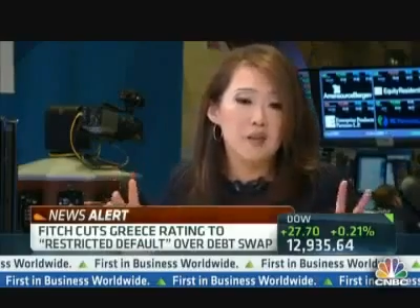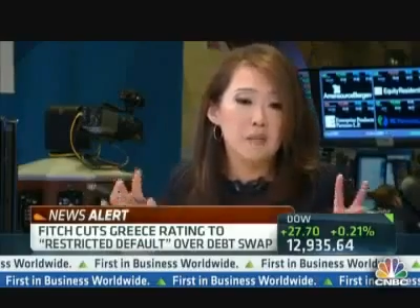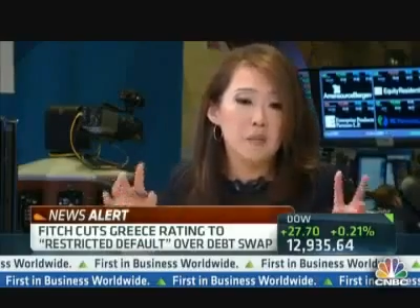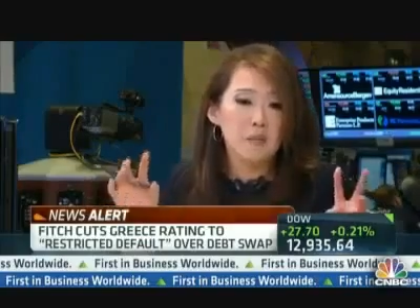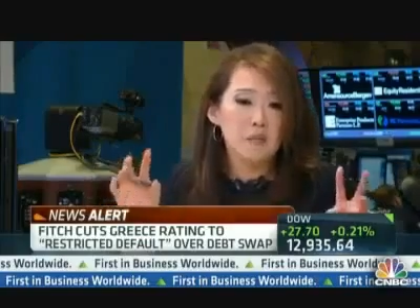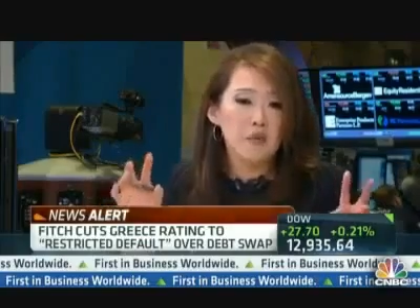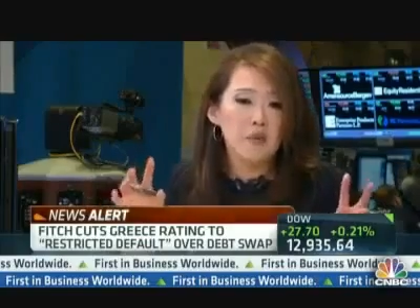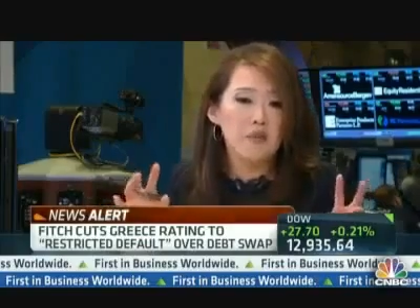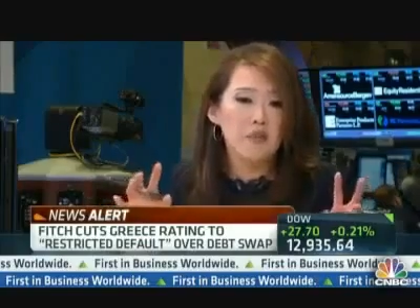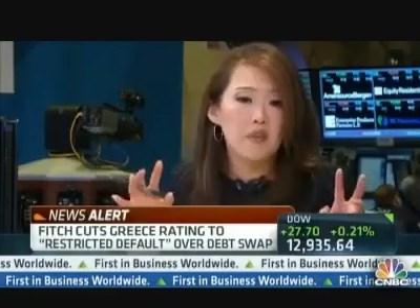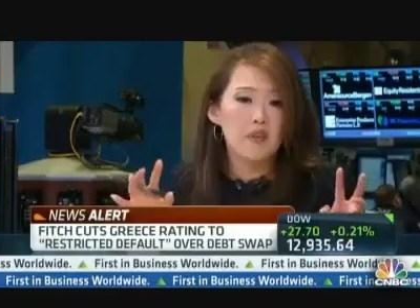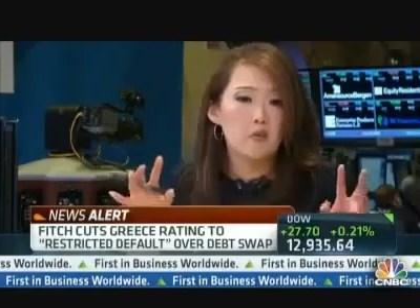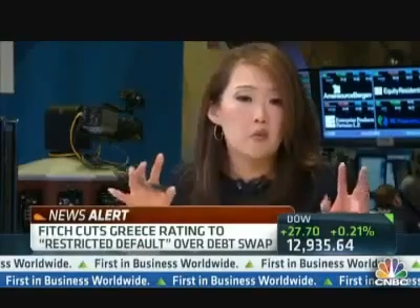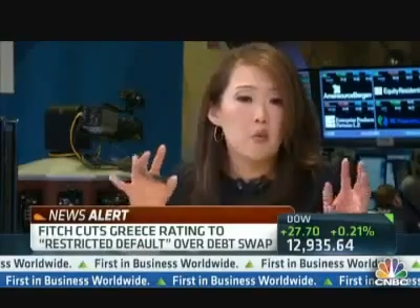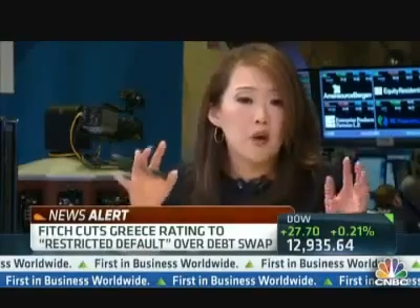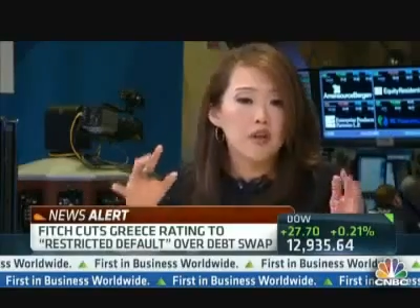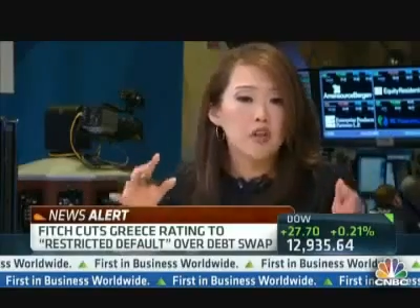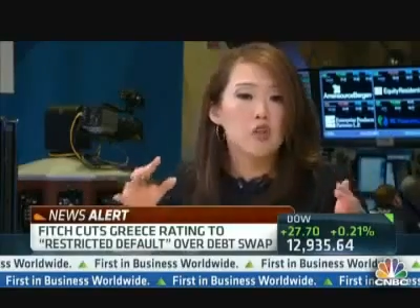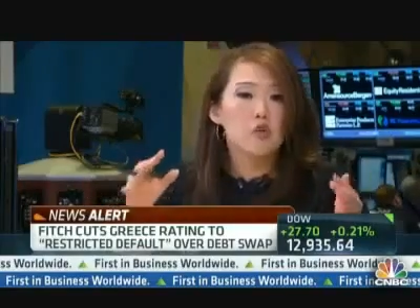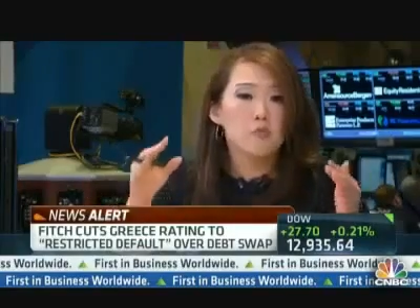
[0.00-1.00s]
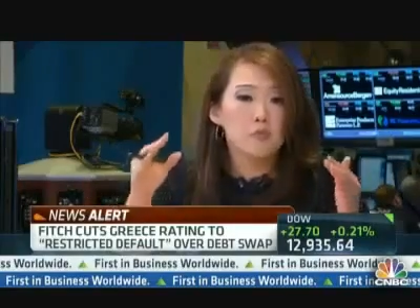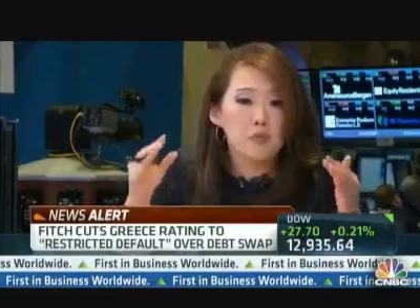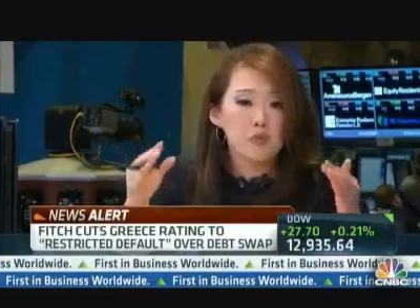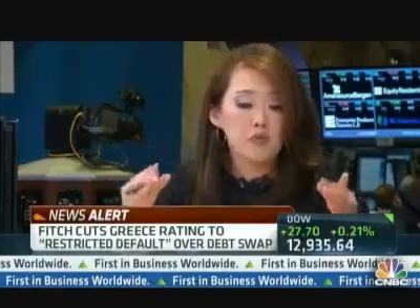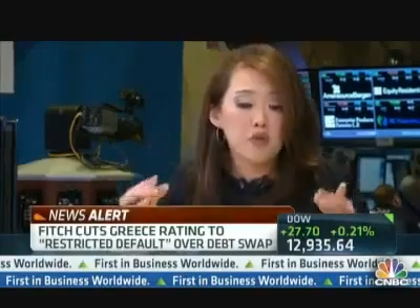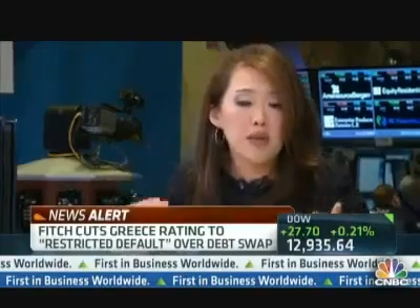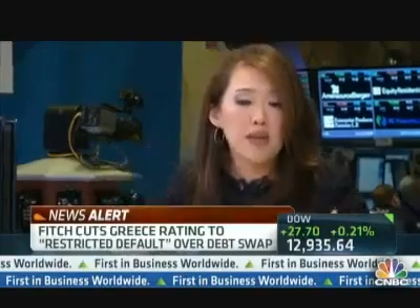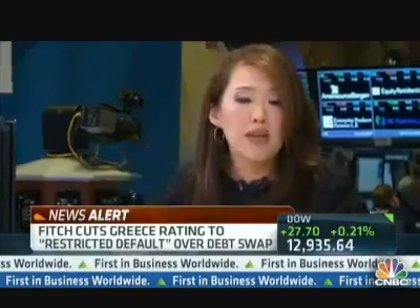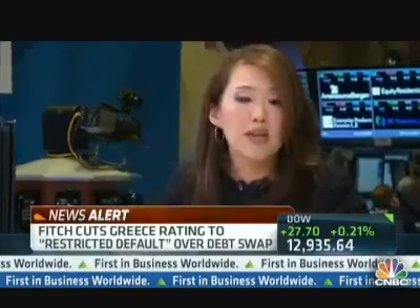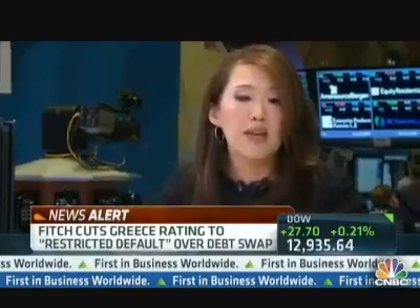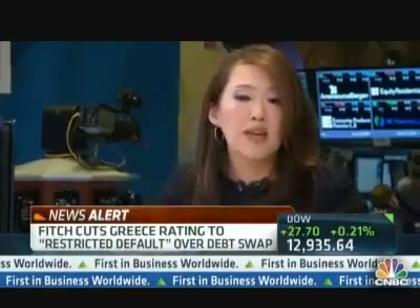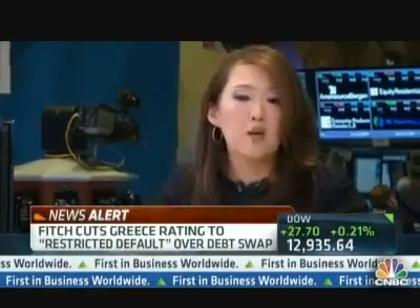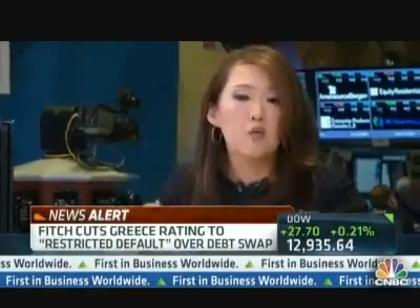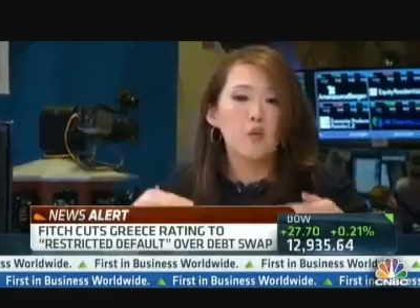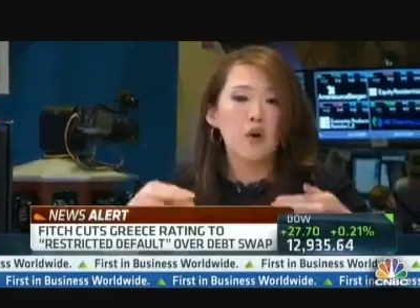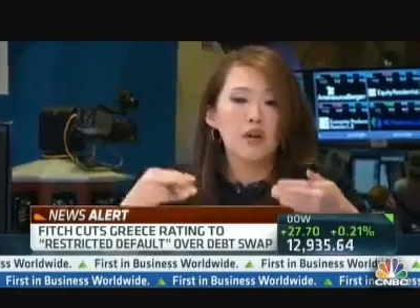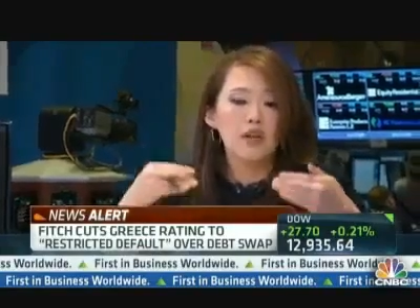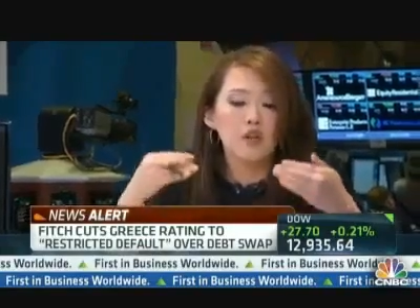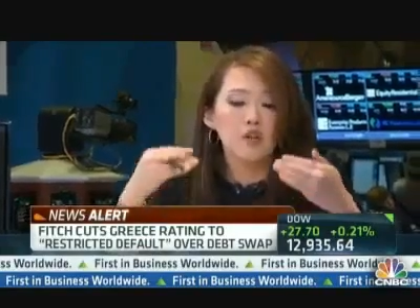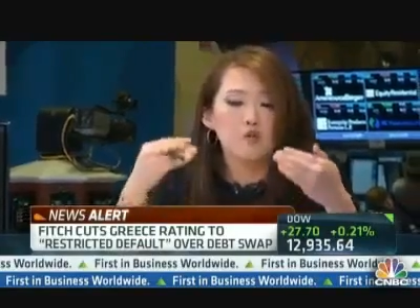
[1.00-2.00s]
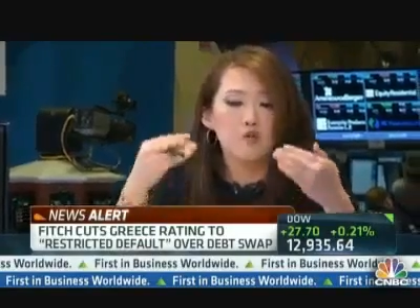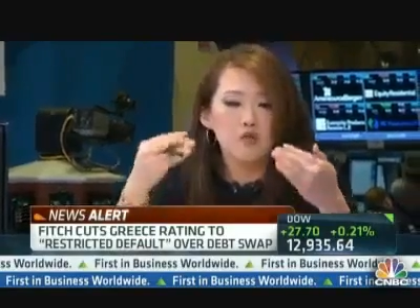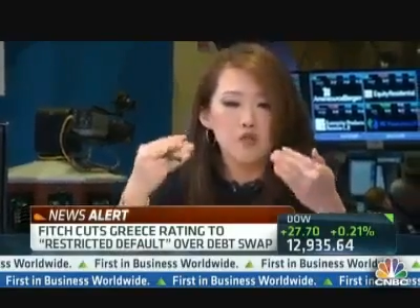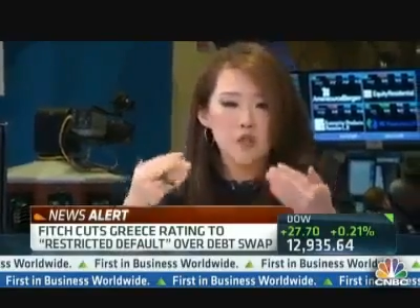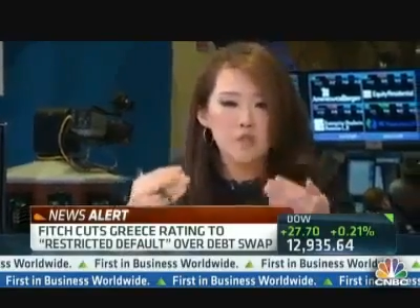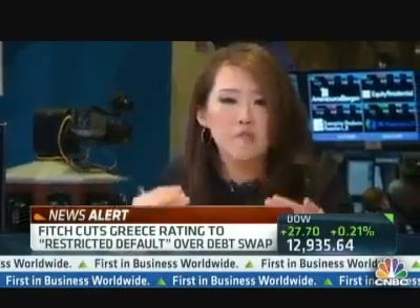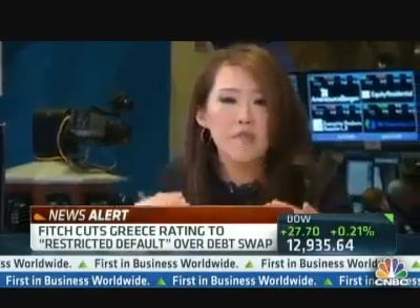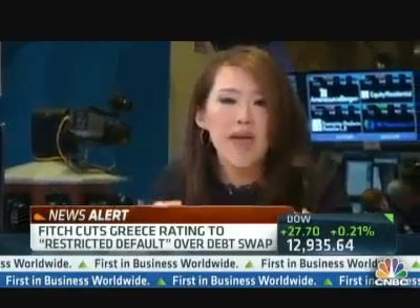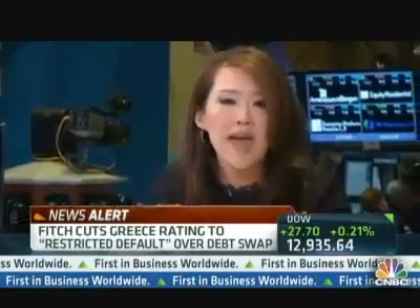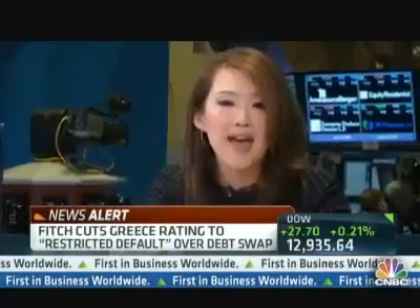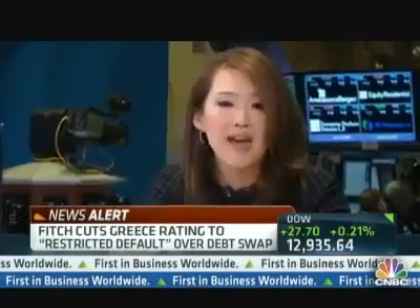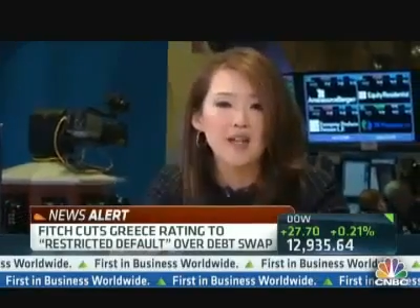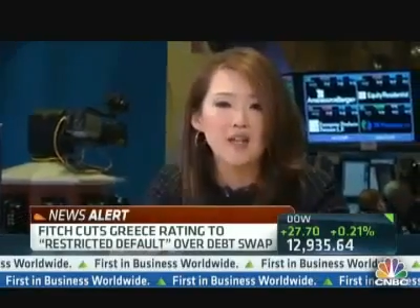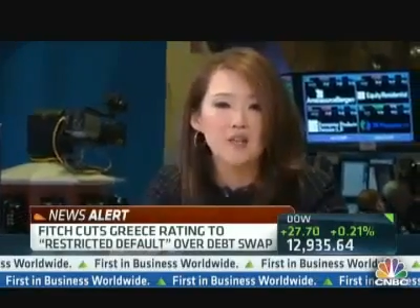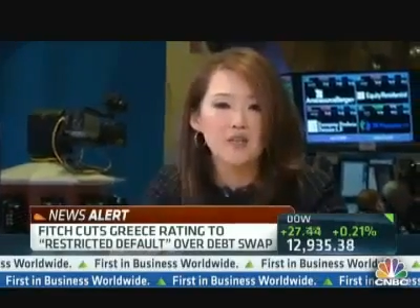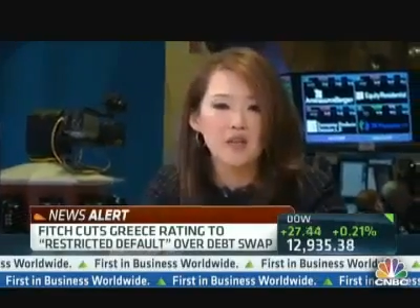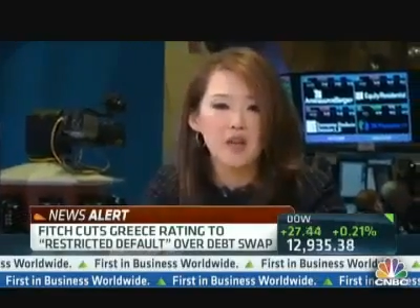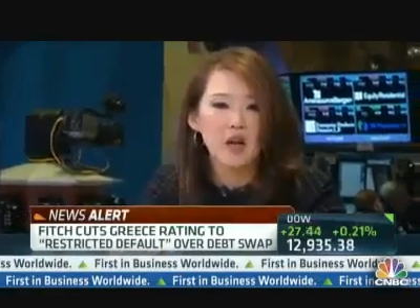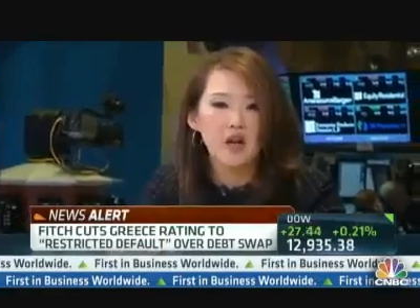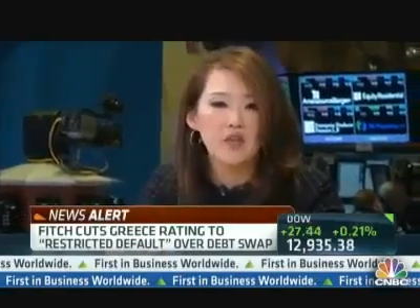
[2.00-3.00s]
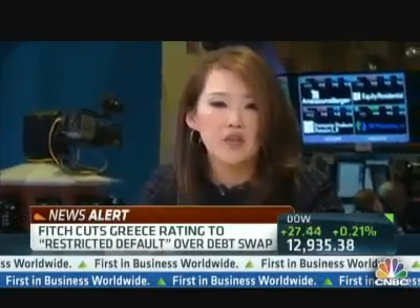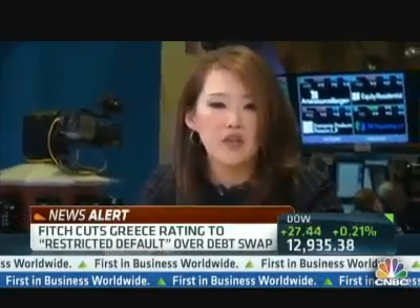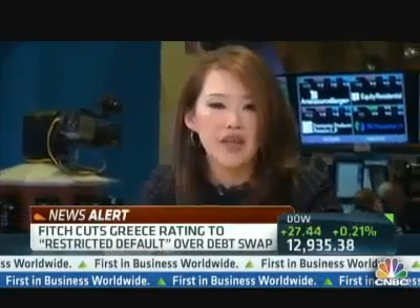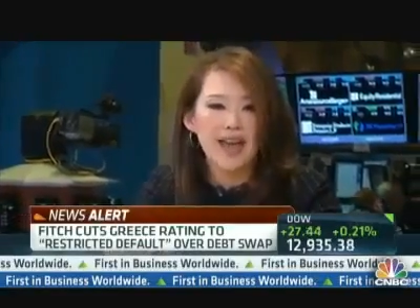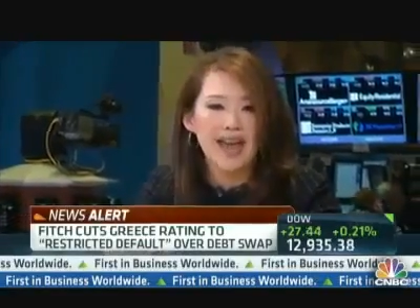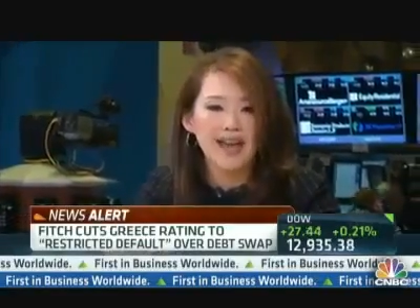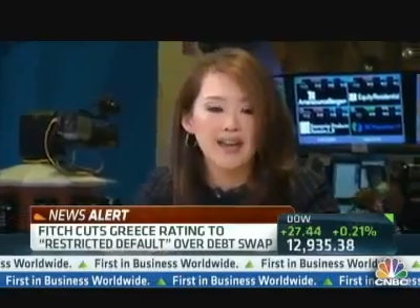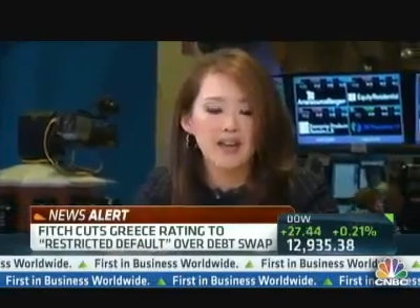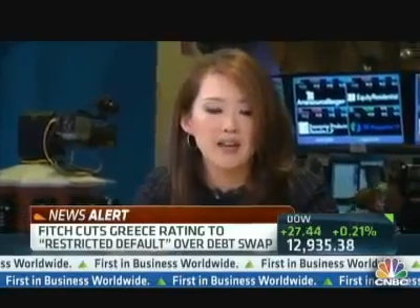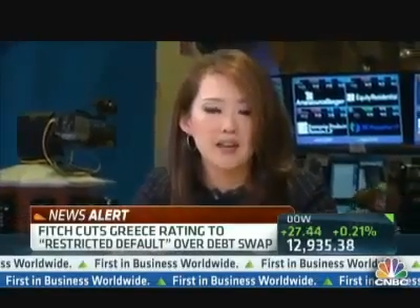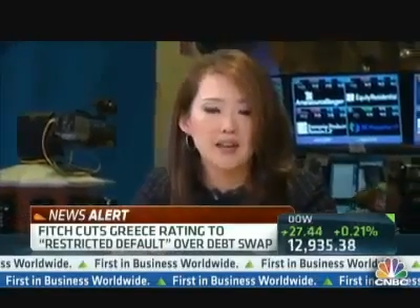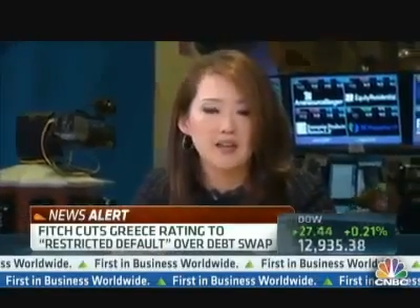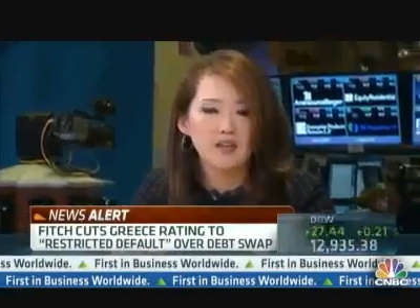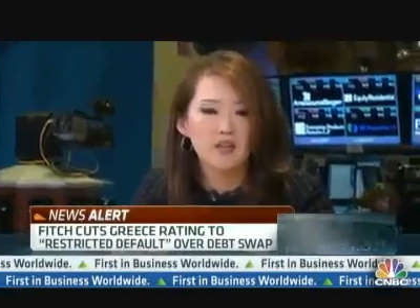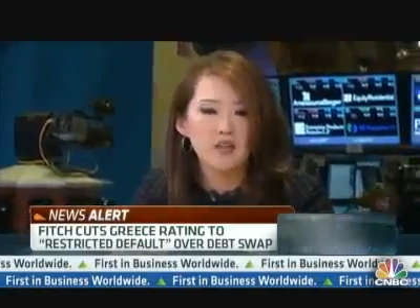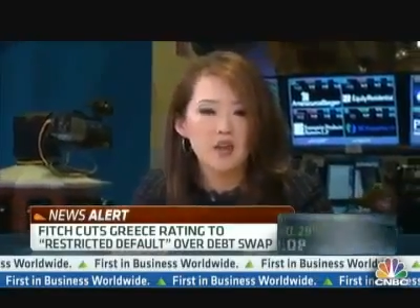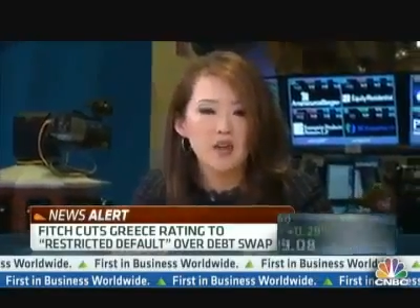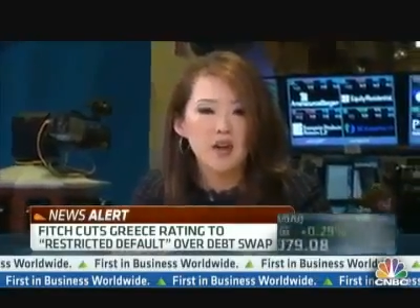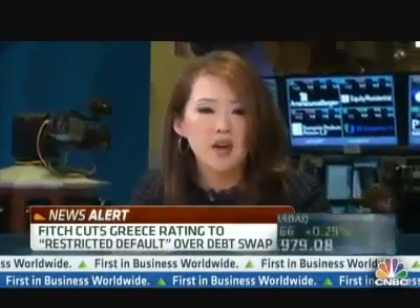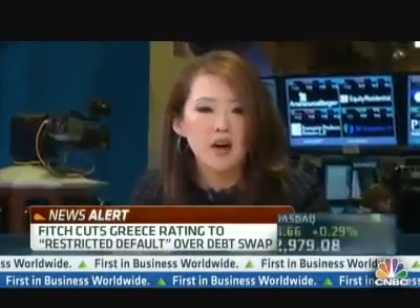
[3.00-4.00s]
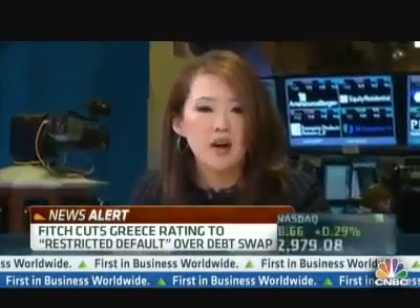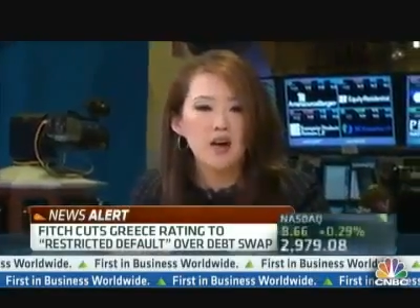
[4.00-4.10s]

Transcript: what you bring and what you demand of the other candidates.